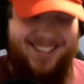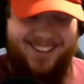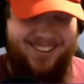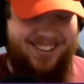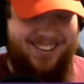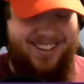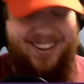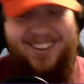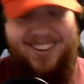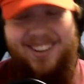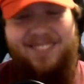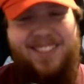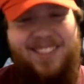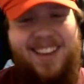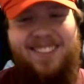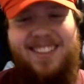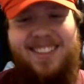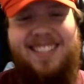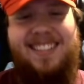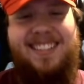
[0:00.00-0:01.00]
I don't
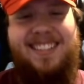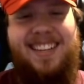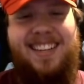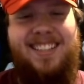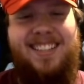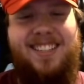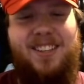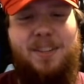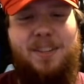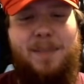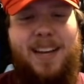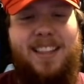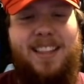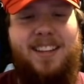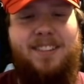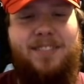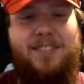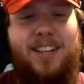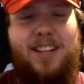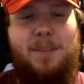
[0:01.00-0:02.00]
know if that was
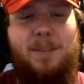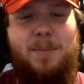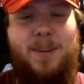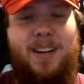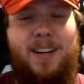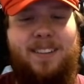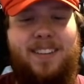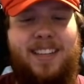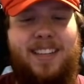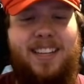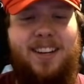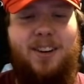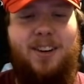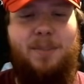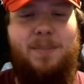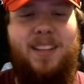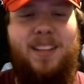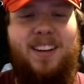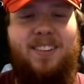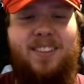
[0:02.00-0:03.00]
intentional by the developer. I
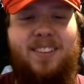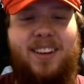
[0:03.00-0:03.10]
really hope